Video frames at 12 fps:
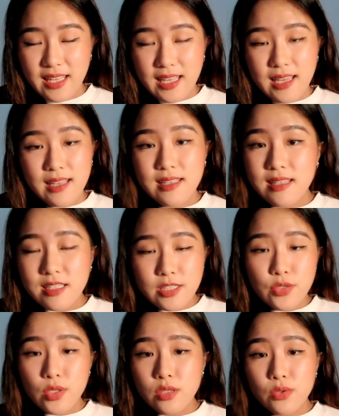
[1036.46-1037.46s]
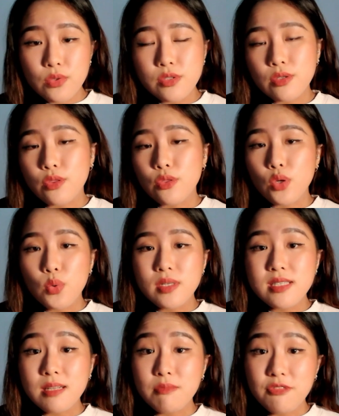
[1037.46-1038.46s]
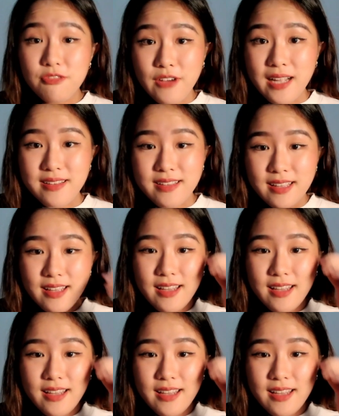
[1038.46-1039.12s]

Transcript: And the next thing you can do is to throw in some fun.